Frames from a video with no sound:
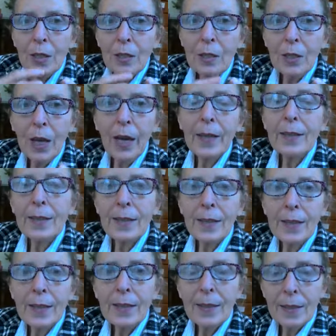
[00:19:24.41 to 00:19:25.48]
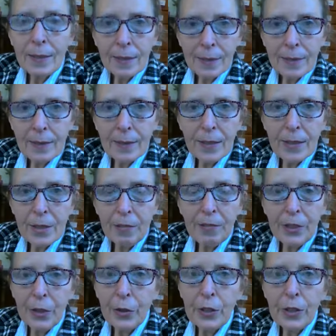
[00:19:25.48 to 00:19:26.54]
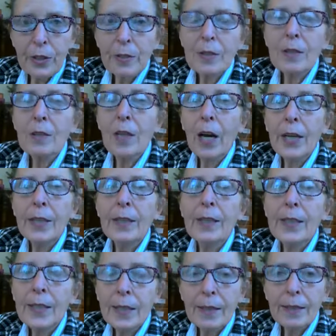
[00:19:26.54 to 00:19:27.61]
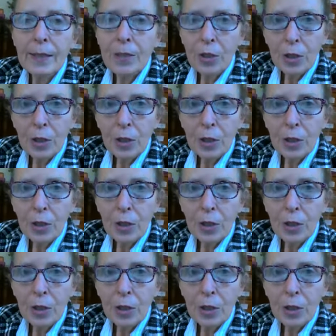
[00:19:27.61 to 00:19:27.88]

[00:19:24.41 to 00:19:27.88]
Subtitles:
not needing this interference, not needing this.